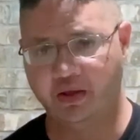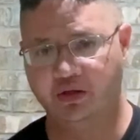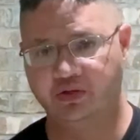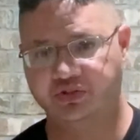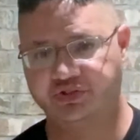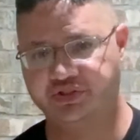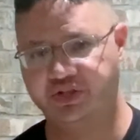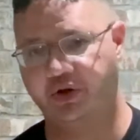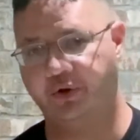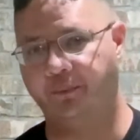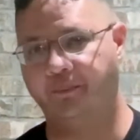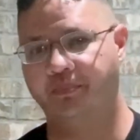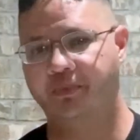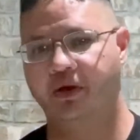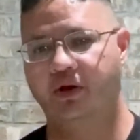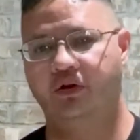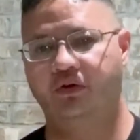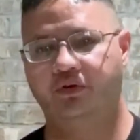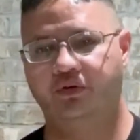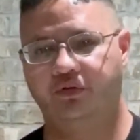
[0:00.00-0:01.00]
So,
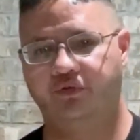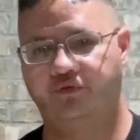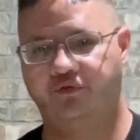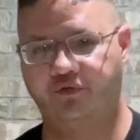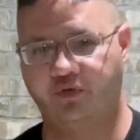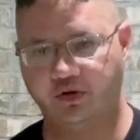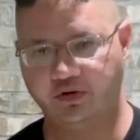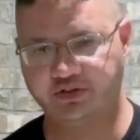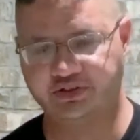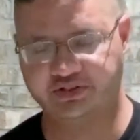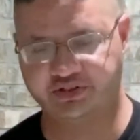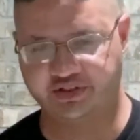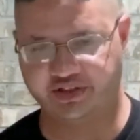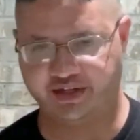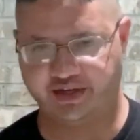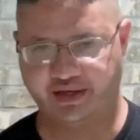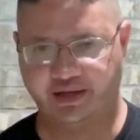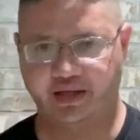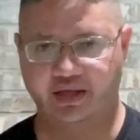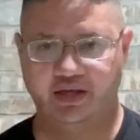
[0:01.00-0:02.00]
first
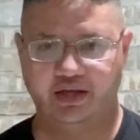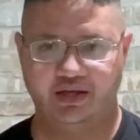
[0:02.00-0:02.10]
thing